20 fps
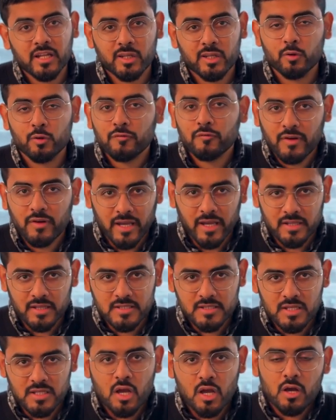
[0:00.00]
new
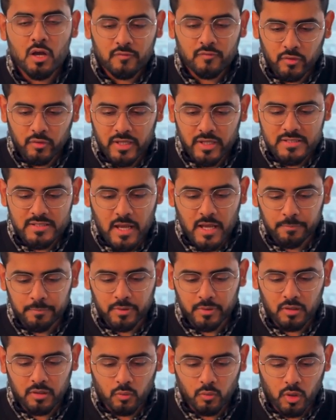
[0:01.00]
files. For
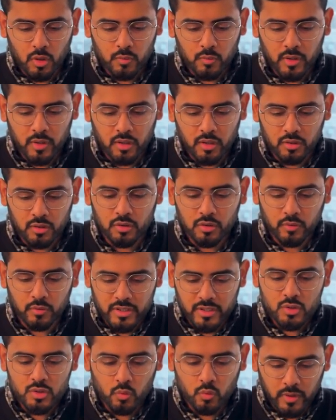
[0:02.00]
example, what we could do
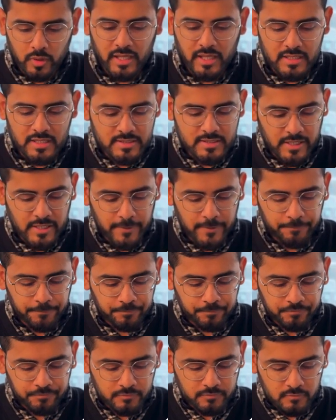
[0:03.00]
is we can say
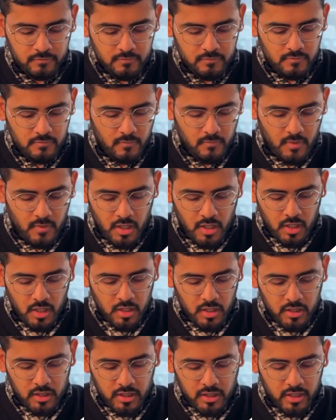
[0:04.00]

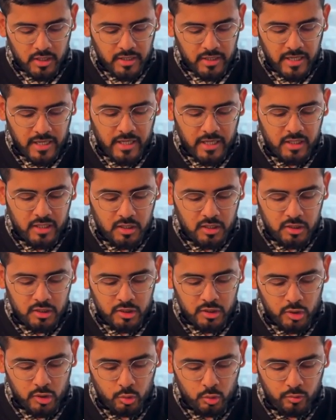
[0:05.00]
create a
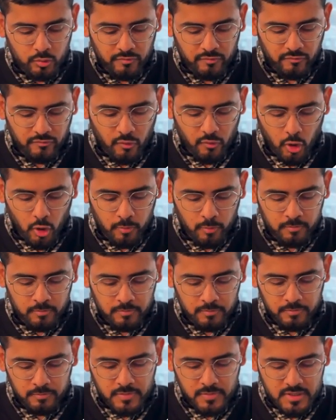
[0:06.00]
new
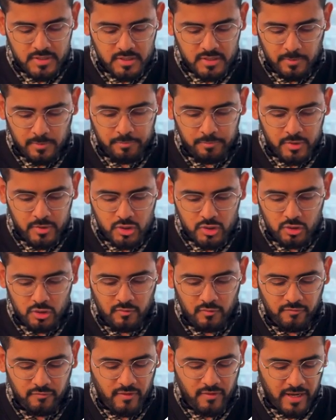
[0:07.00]
form
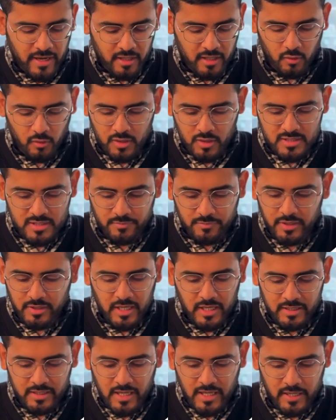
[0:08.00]
submission file or something
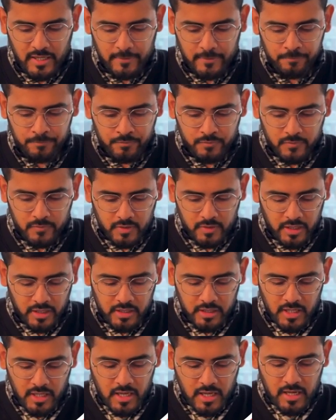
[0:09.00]
like that, right?
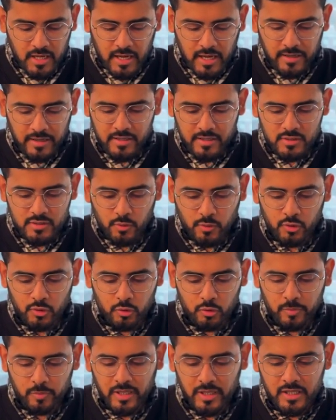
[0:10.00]
And it is going to
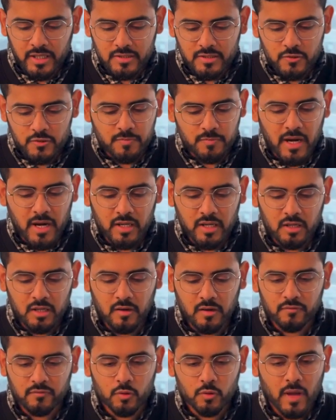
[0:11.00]
be smart
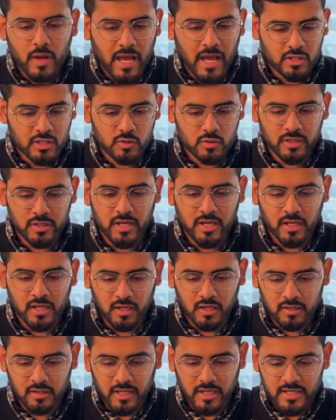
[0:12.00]
enough to actually
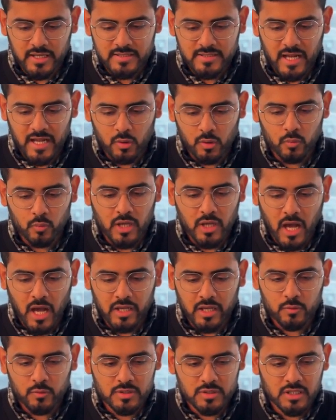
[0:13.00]
recognize that we are
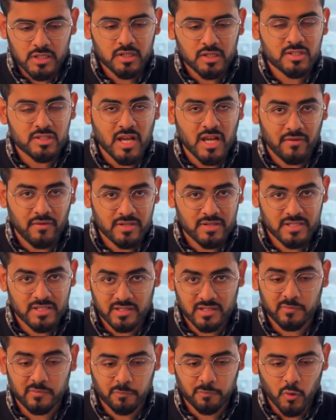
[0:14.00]
using a
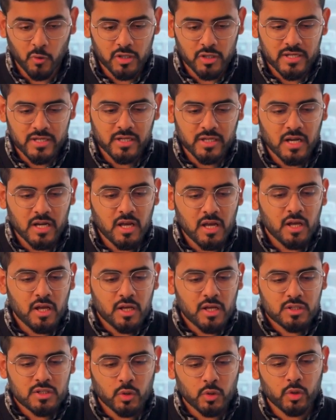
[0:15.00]
JavaScript project.
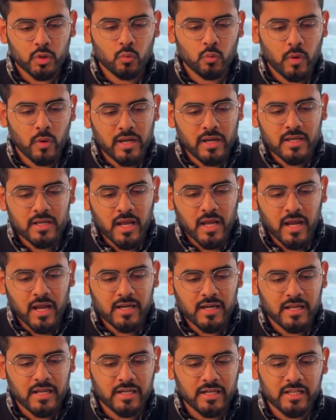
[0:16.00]
So it went ahead
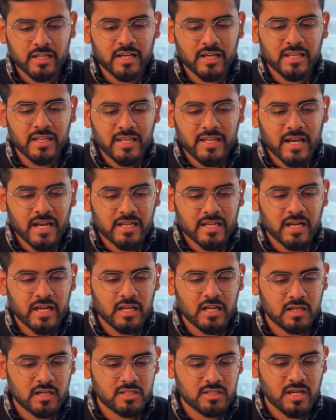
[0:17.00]
and it created
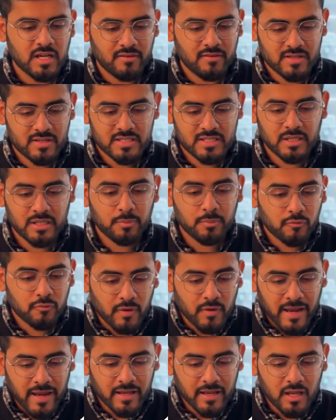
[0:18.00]
a JavaScript
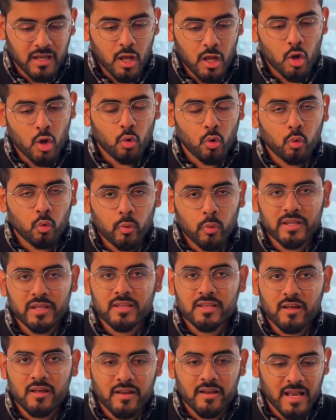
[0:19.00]
file with
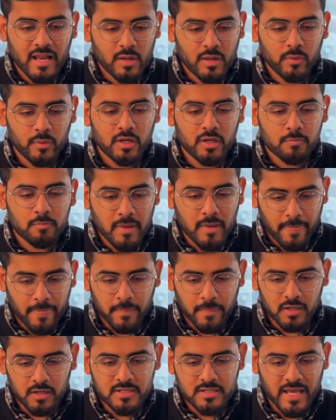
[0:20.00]
relevant
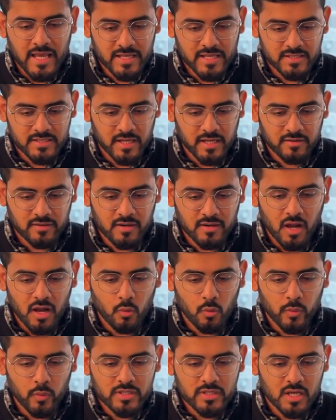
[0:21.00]
methods, etc.,
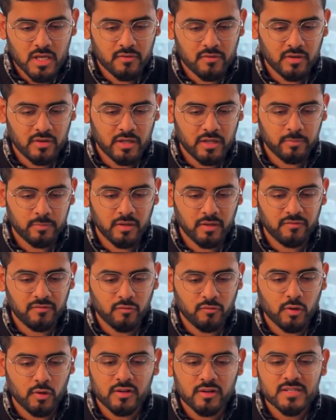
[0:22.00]
which are available
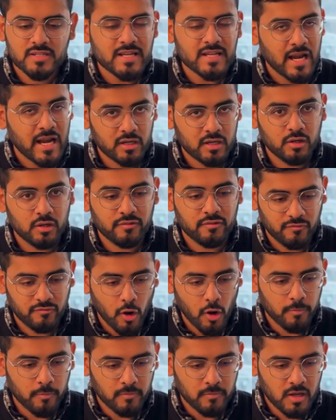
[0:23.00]
for a standard
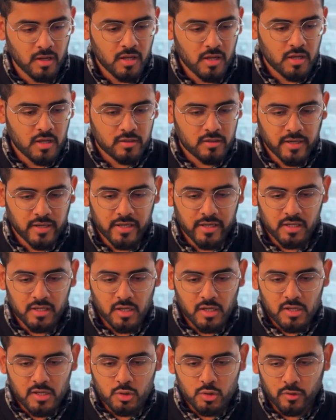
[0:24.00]
form, right?
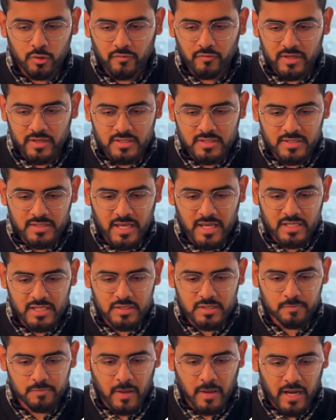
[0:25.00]
So if I just
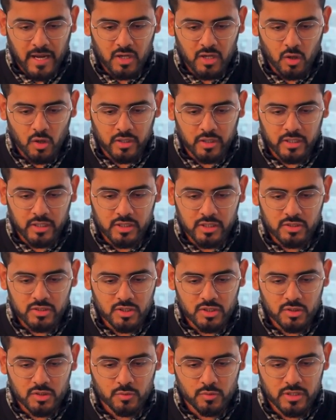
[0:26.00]
expand on it
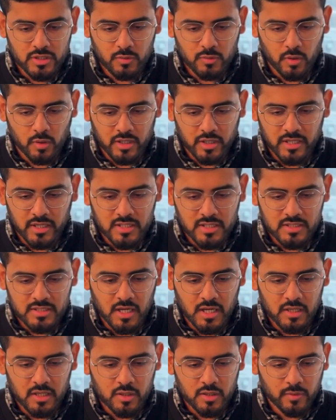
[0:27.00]
just to see what it has
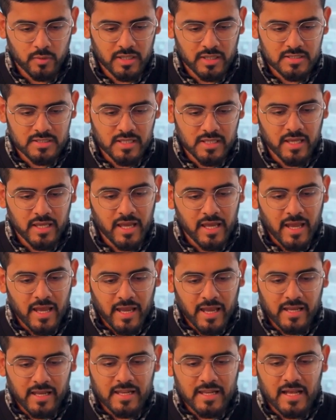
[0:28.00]
done, you can see
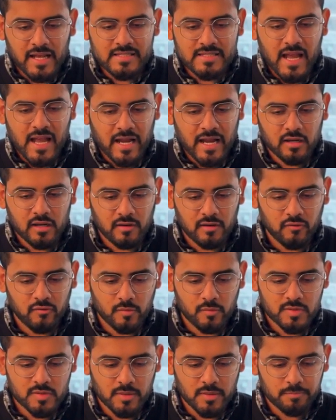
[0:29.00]
it has handle
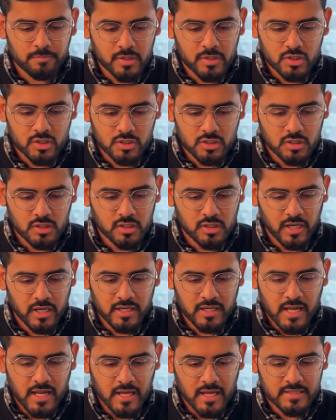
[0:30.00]
form submission, it
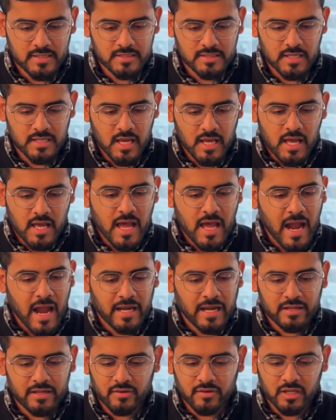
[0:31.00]
has
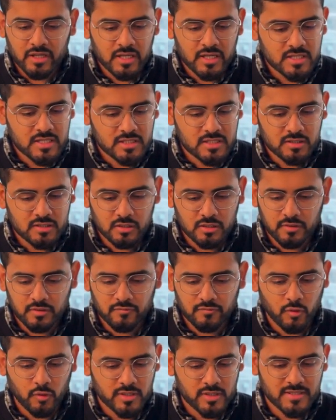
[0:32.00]
add event listener
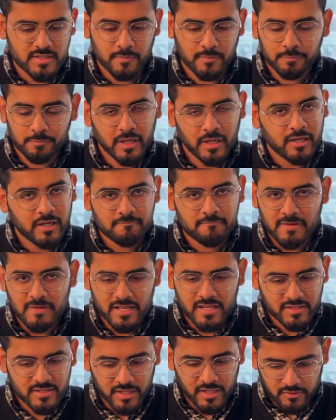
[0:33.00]
for submit,
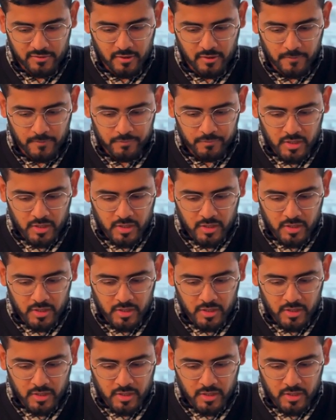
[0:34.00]
etc.